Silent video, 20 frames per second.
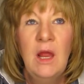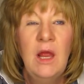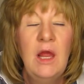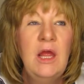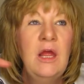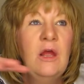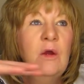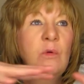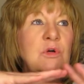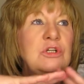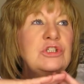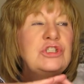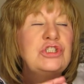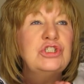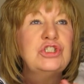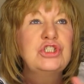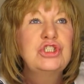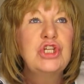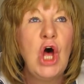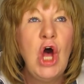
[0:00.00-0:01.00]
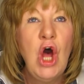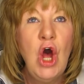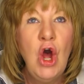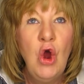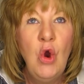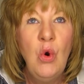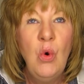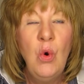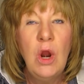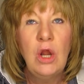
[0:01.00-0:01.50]
It was
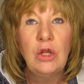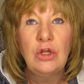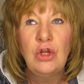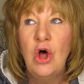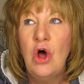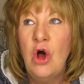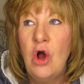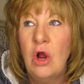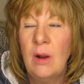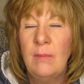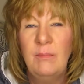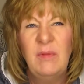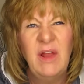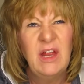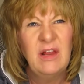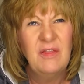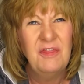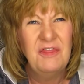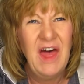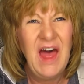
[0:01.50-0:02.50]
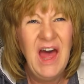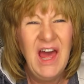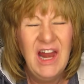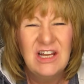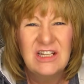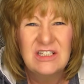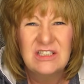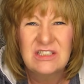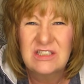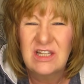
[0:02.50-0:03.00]
so long, I'm like,
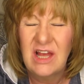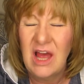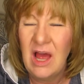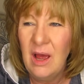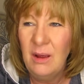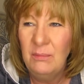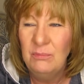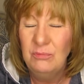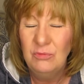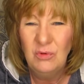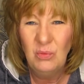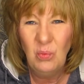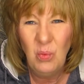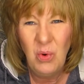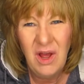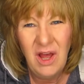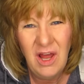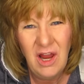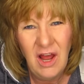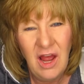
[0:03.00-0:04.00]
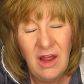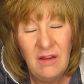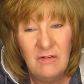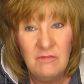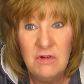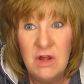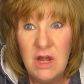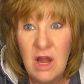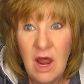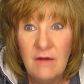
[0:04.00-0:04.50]
that is, I'm, what? I've
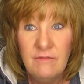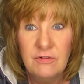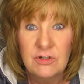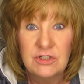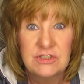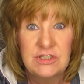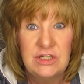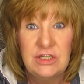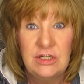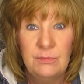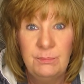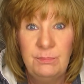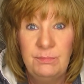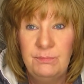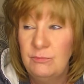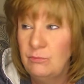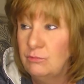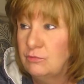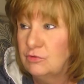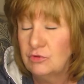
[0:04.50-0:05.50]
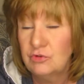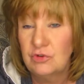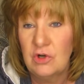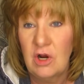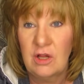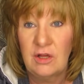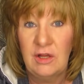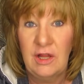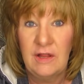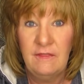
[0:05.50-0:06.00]
never seen a
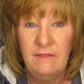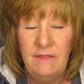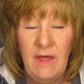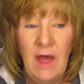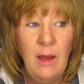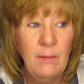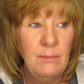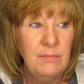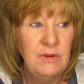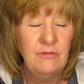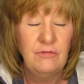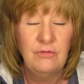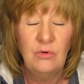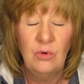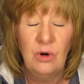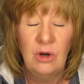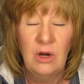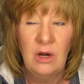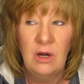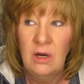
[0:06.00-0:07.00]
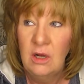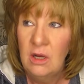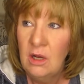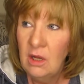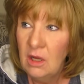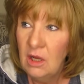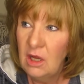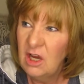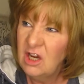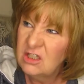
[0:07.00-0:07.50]
truck like that before,
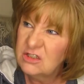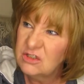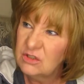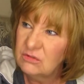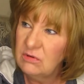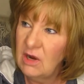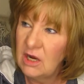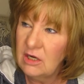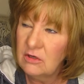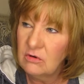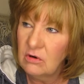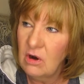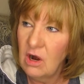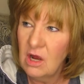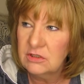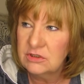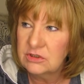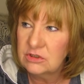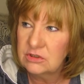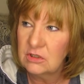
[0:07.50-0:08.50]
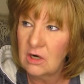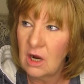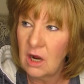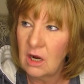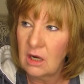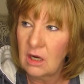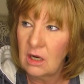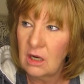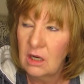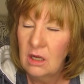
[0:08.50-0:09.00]
and it's a Red Cross
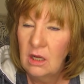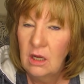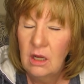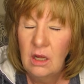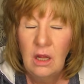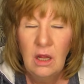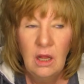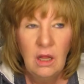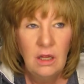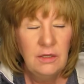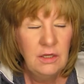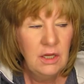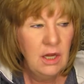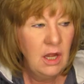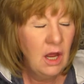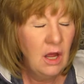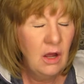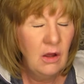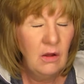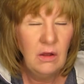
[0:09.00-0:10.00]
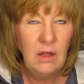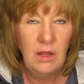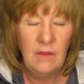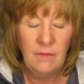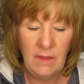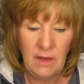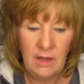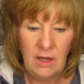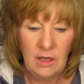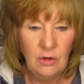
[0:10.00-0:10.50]
truck, you know,
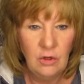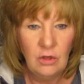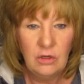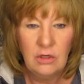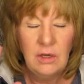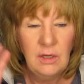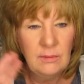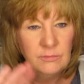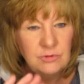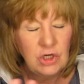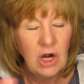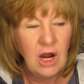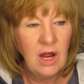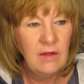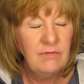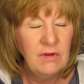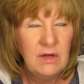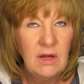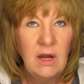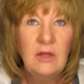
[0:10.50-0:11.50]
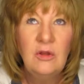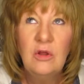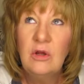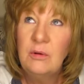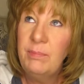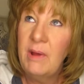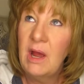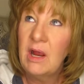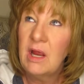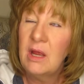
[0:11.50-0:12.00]
and then I look and I'm driving, and I
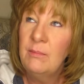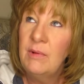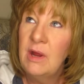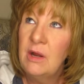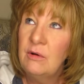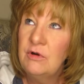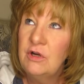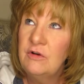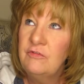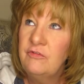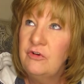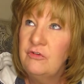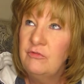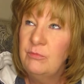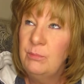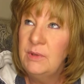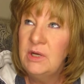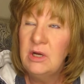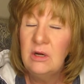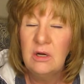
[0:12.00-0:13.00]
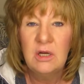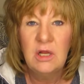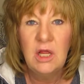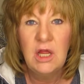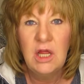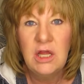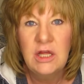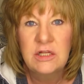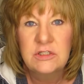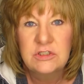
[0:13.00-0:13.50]
look back in my rearview mirror, and
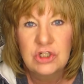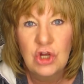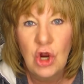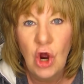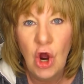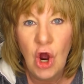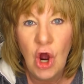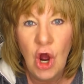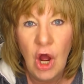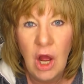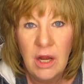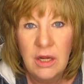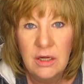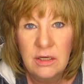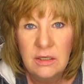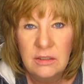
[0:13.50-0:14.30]
it's gone.